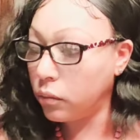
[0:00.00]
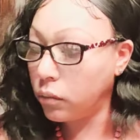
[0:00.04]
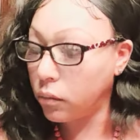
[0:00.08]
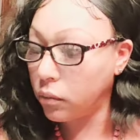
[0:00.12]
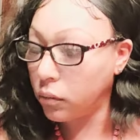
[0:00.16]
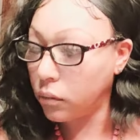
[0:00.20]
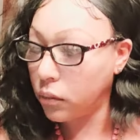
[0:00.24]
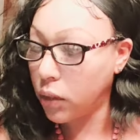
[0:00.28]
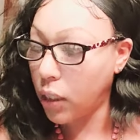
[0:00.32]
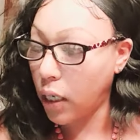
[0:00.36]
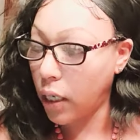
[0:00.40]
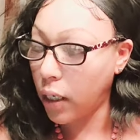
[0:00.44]

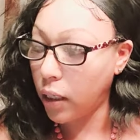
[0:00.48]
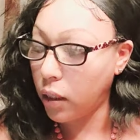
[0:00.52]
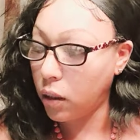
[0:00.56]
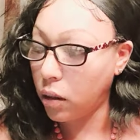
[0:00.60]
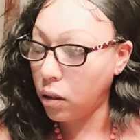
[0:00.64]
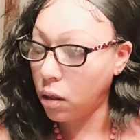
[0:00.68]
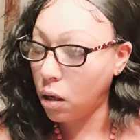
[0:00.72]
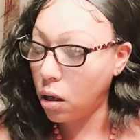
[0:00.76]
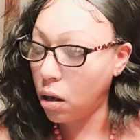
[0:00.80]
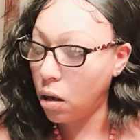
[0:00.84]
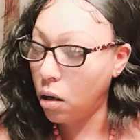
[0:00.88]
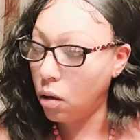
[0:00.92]
Taking
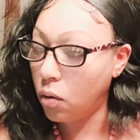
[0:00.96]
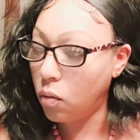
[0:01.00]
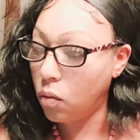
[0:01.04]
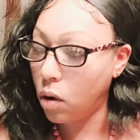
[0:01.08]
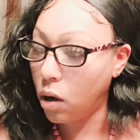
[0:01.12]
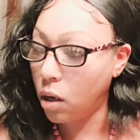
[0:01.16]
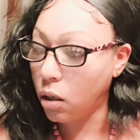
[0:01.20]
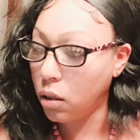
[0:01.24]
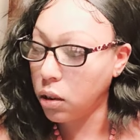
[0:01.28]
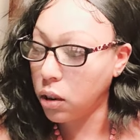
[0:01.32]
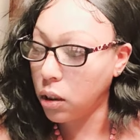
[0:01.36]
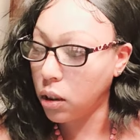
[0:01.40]
long
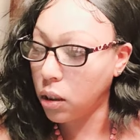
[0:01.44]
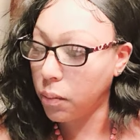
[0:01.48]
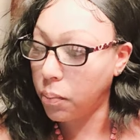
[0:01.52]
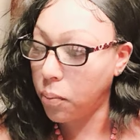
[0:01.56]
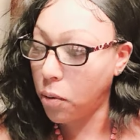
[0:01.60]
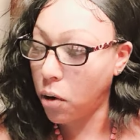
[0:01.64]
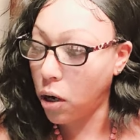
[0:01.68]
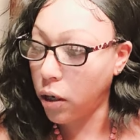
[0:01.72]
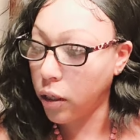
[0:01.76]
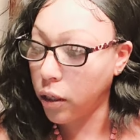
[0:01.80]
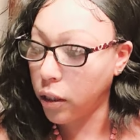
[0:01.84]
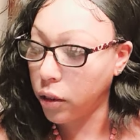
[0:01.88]
walks in the
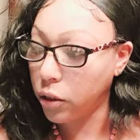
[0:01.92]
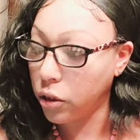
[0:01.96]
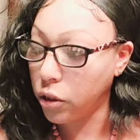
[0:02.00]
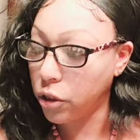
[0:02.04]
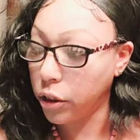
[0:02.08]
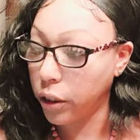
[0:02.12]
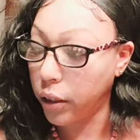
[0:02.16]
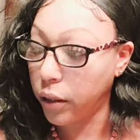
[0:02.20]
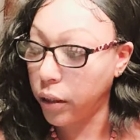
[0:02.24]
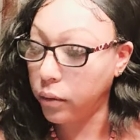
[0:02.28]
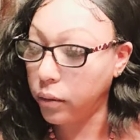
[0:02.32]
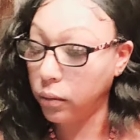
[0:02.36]
park and
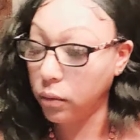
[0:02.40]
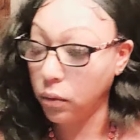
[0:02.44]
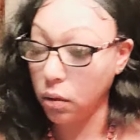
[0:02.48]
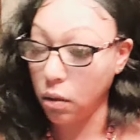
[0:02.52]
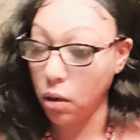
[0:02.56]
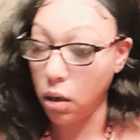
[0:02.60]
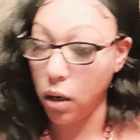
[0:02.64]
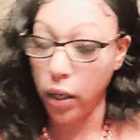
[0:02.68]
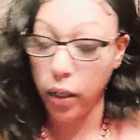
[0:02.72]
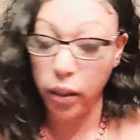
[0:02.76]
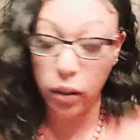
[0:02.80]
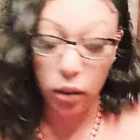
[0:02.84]
shit. All
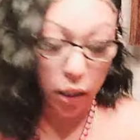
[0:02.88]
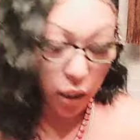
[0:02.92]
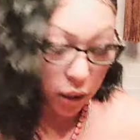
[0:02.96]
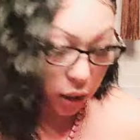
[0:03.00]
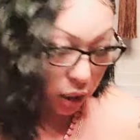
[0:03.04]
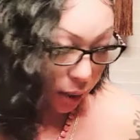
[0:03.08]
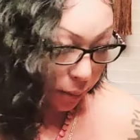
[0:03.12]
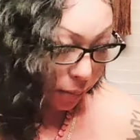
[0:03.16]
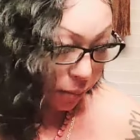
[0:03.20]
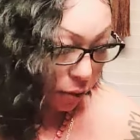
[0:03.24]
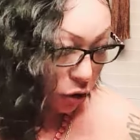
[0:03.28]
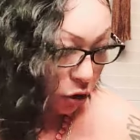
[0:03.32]
right, that
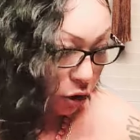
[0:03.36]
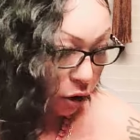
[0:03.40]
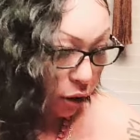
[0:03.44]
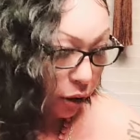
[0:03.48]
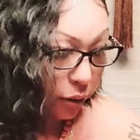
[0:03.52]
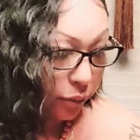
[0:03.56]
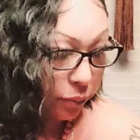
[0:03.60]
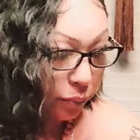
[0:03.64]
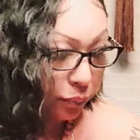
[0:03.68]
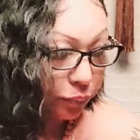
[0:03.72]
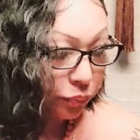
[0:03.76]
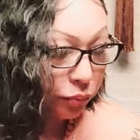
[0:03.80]
type of shit.
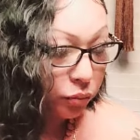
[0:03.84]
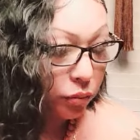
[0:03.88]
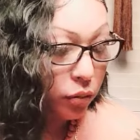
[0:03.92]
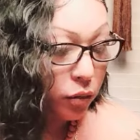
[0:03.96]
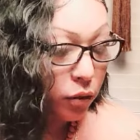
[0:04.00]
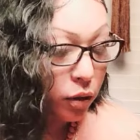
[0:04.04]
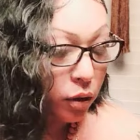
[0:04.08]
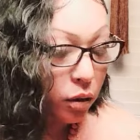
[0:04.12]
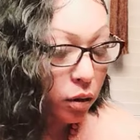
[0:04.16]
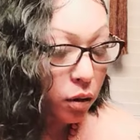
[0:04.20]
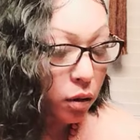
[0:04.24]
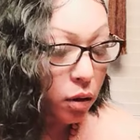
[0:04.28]

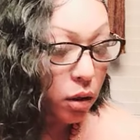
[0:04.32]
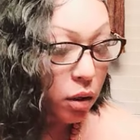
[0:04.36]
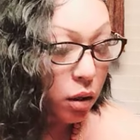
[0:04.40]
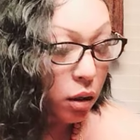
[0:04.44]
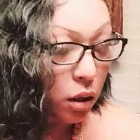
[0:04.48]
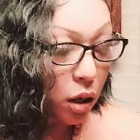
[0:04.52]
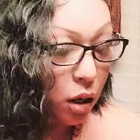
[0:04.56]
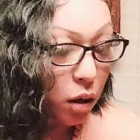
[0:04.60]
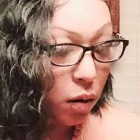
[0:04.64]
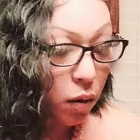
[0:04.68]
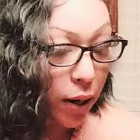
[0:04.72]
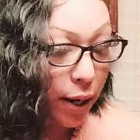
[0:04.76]

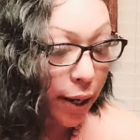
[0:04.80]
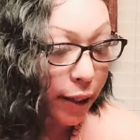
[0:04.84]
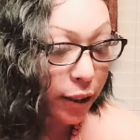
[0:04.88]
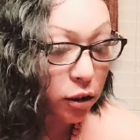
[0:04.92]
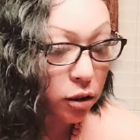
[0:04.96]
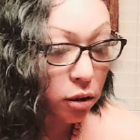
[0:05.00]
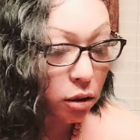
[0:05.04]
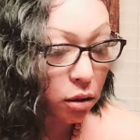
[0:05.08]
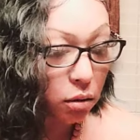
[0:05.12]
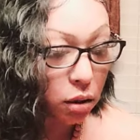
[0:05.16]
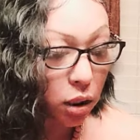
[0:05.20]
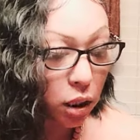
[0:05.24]
All right,
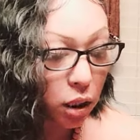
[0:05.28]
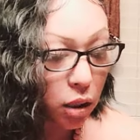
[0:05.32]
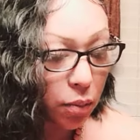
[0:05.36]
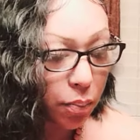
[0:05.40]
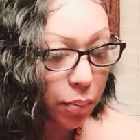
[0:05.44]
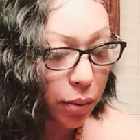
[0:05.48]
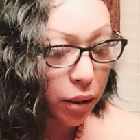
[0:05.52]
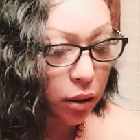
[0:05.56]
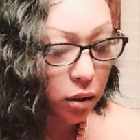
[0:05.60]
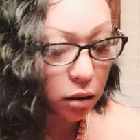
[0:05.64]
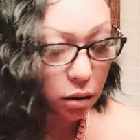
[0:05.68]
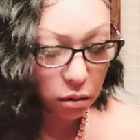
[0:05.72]
so King of
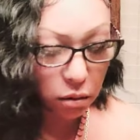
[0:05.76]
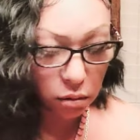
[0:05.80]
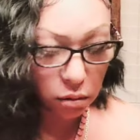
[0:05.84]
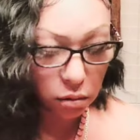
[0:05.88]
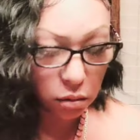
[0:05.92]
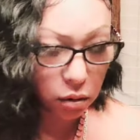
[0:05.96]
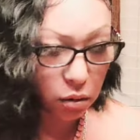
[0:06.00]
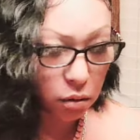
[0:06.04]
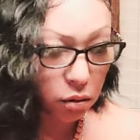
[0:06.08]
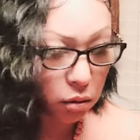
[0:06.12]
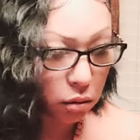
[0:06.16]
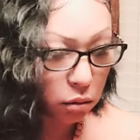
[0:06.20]

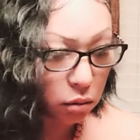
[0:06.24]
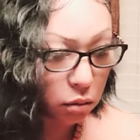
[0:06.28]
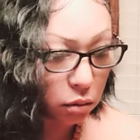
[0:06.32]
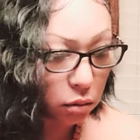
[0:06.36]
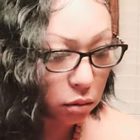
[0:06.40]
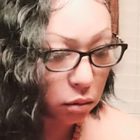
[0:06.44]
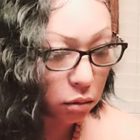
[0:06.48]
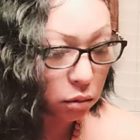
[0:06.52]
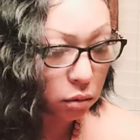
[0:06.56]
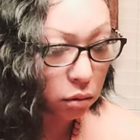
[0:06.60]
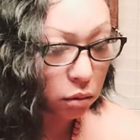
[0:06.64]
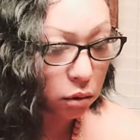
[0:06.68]
Pentacles.
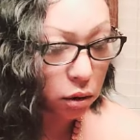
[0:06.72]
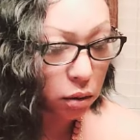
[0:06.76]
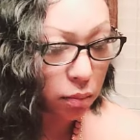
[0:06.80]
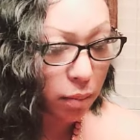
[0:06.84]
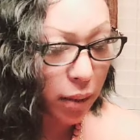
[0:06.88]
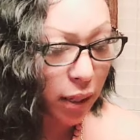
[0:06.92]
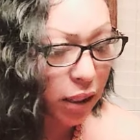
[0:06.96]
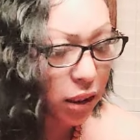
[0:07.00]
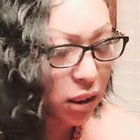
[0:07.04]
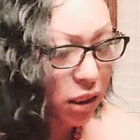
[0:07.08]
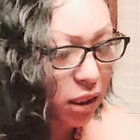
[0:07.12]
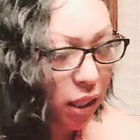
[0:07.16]

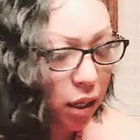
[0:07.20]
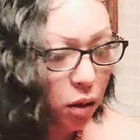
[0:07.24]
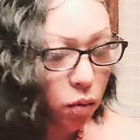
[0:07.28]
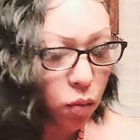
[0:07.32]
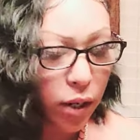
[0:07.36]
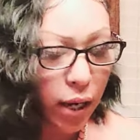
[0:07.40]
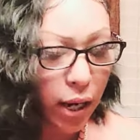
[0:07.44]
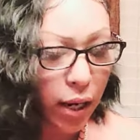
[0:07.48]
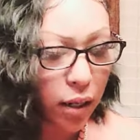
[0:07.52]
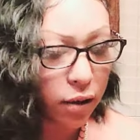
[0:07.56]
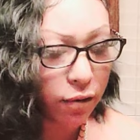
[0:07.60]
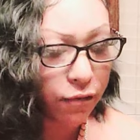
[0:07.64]
Somebody's saying we
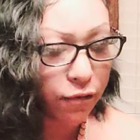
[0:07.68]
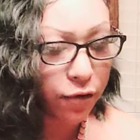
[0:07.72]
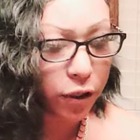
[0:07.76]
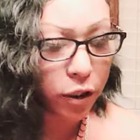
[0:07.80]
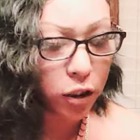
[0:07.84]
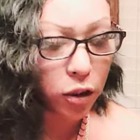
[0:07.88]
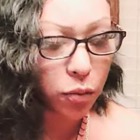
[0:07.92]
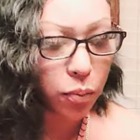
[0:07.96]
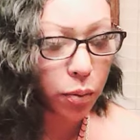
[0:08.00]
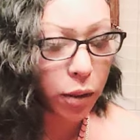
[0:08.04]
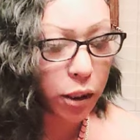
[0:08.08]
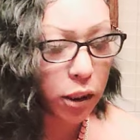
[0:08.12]
got
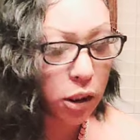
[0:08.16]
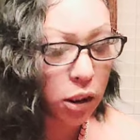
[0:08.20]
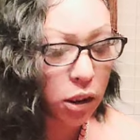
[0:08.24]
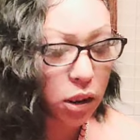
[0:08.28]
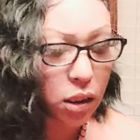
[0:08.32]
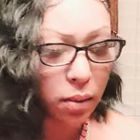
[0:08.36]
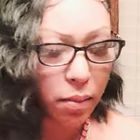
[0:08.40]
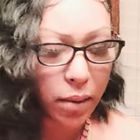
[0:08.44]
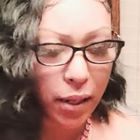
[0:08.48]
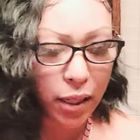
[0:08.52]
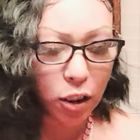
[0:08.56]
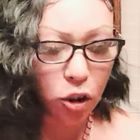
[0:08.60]
unfinished business.
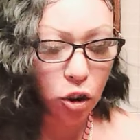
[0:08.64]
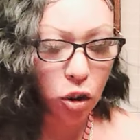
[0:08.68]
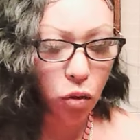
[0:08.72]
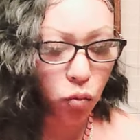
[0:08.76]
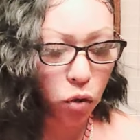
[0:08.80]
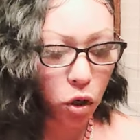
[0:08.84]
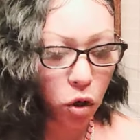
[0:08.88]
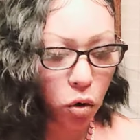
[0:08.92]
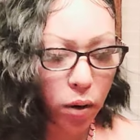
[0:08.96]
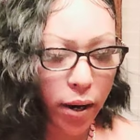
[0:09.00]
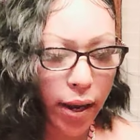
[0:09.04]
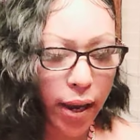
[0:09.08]
Somebody's saying
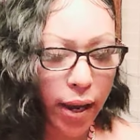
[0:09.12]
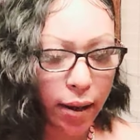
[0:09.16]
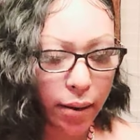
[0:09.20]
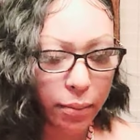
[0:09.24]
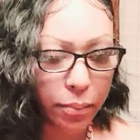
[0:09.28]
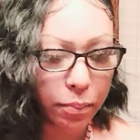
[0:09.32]
regret.